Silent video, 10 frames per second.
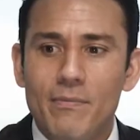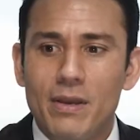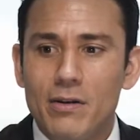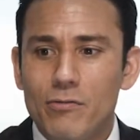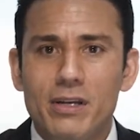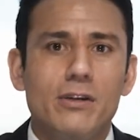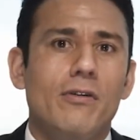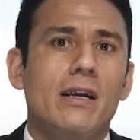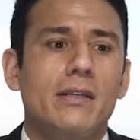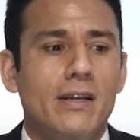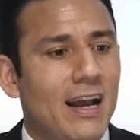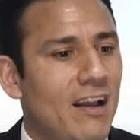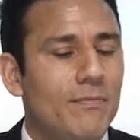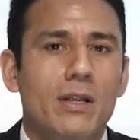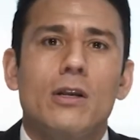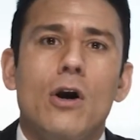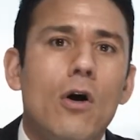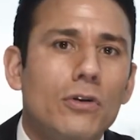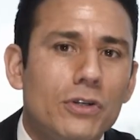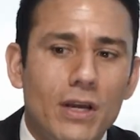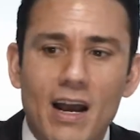been redirected. I've been coached.